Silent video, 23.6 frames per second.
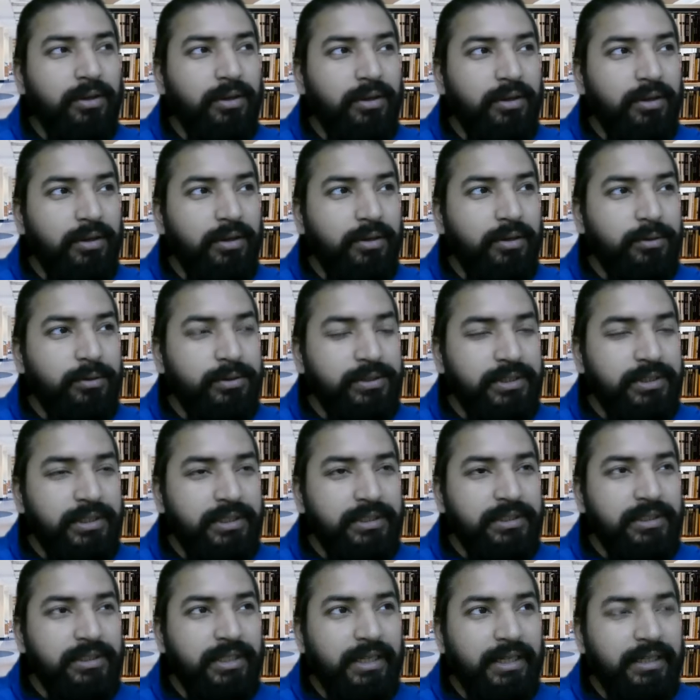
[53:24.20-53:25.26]
who
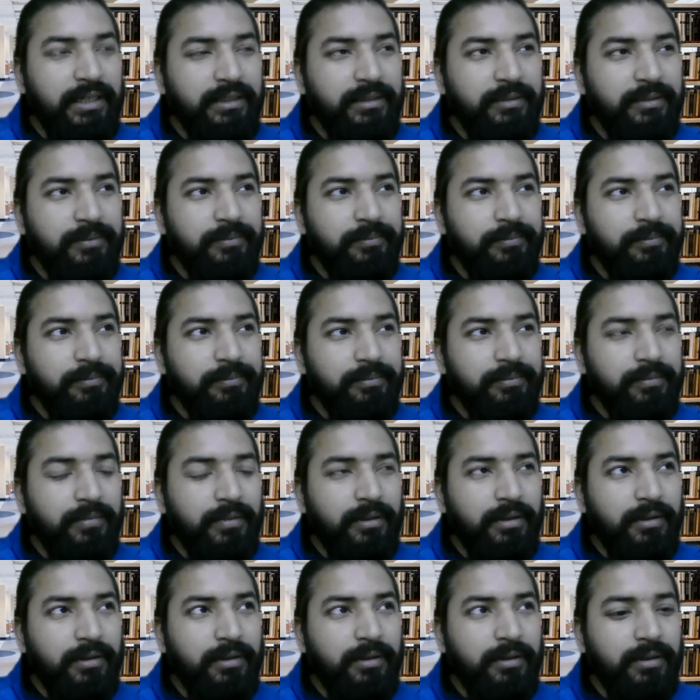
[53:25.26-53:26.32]
says that
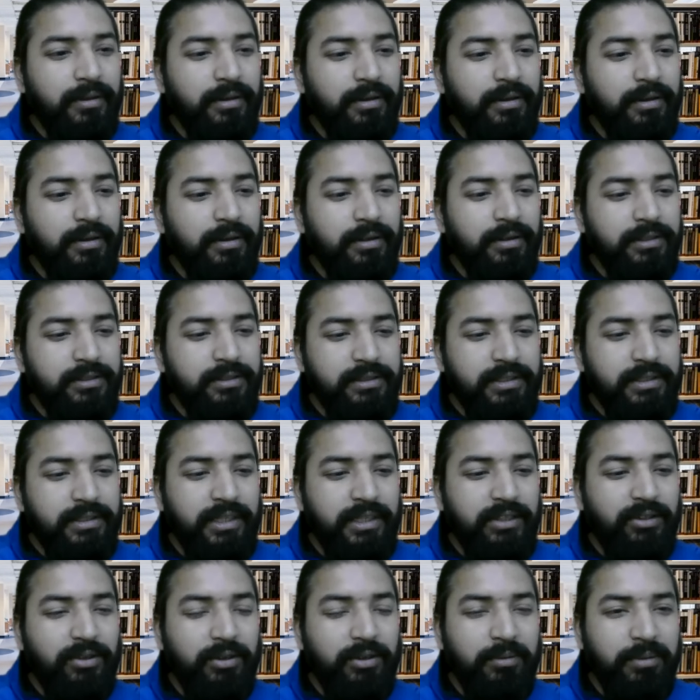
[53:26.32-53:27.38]

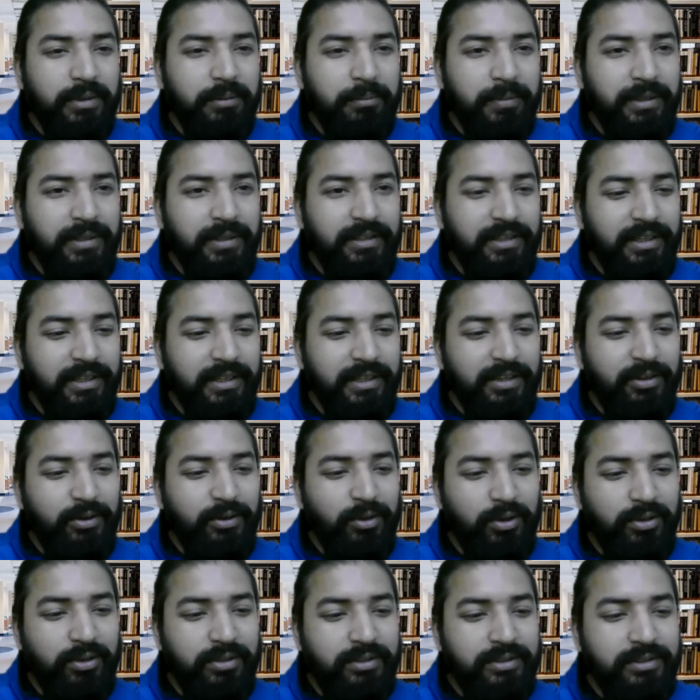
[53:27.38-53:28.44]
state government are
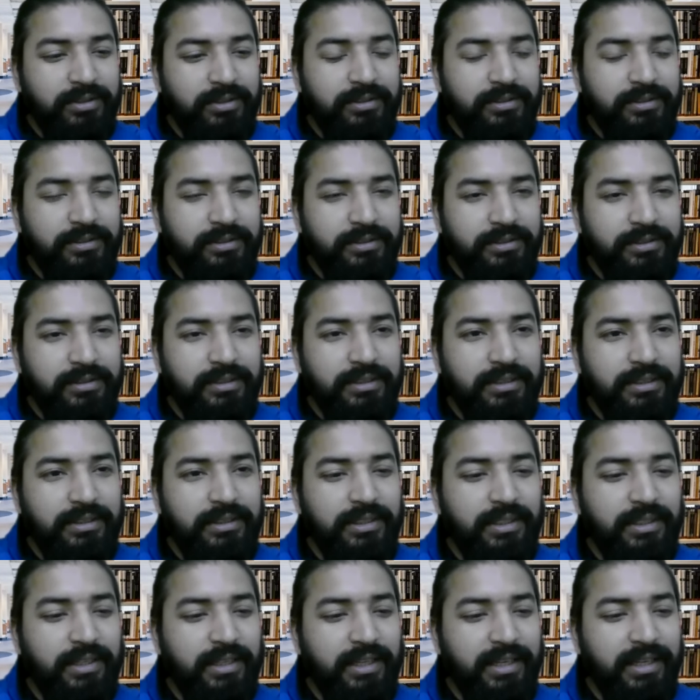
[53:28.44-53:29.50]
not
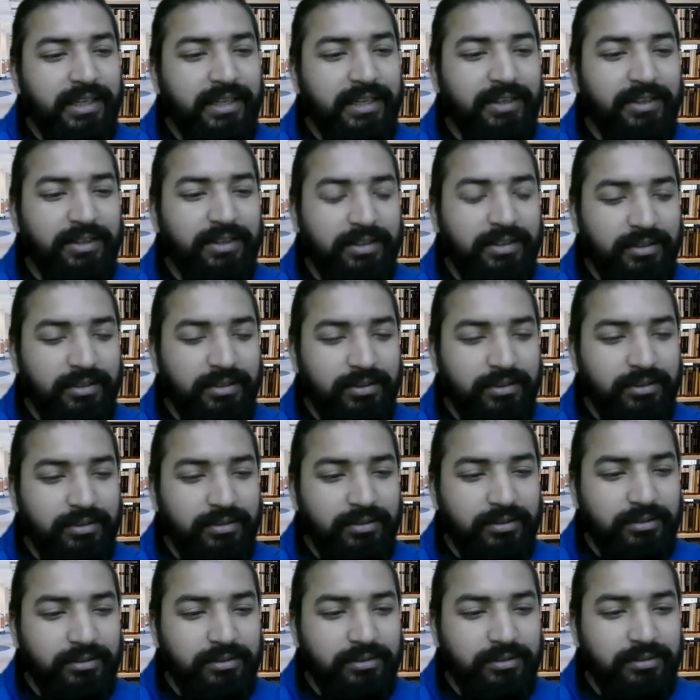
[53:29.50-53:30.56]
the end
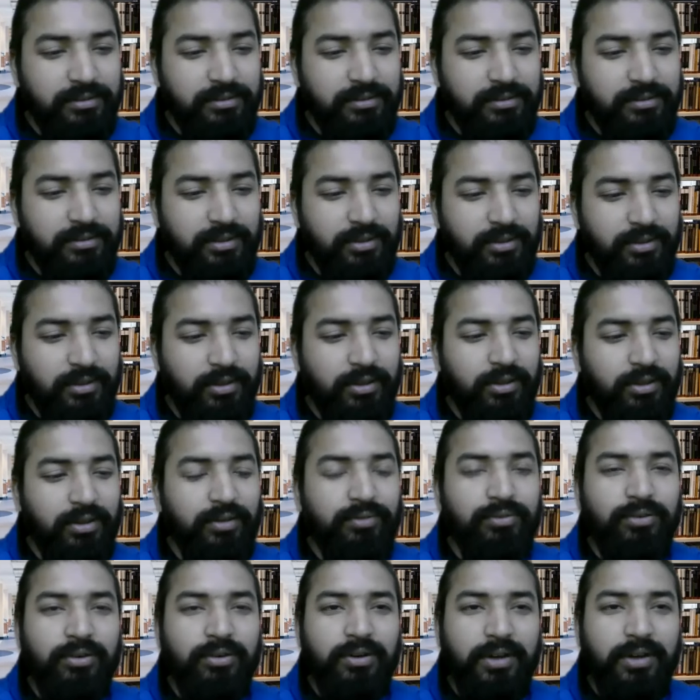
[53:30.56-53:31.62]
all
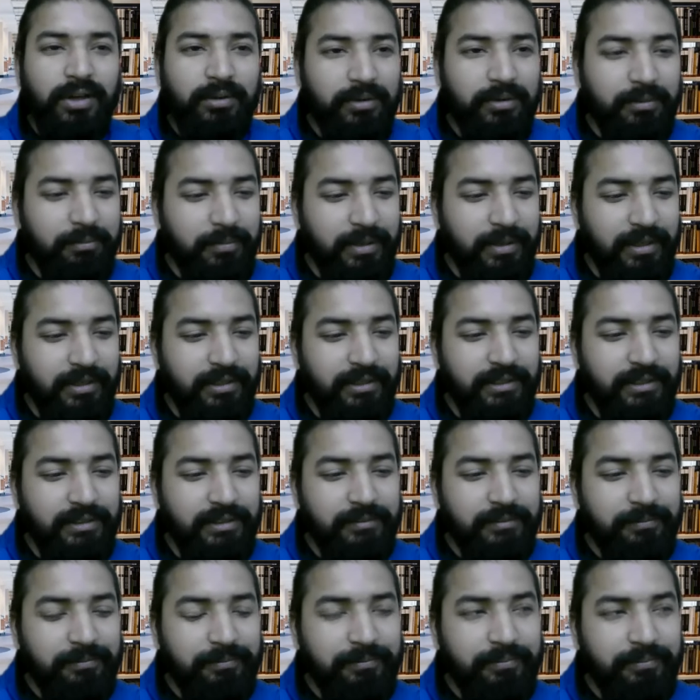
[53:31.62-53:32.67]
for our party.
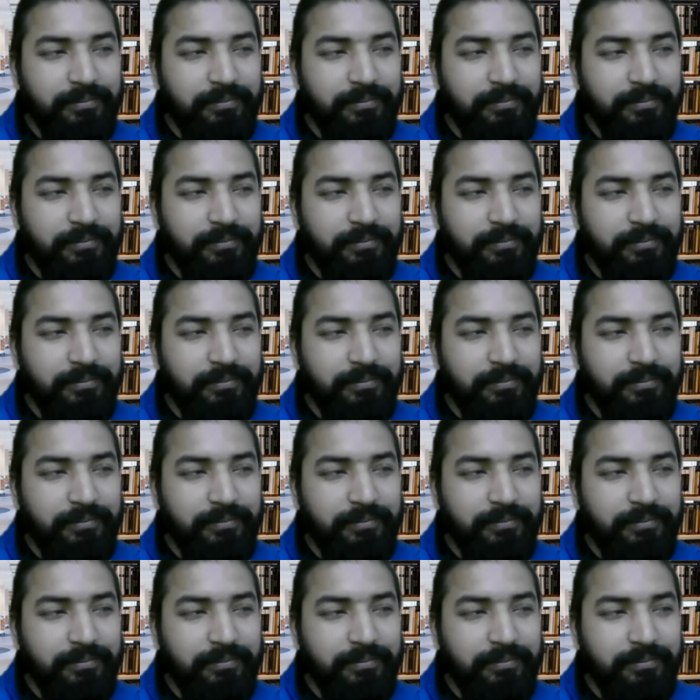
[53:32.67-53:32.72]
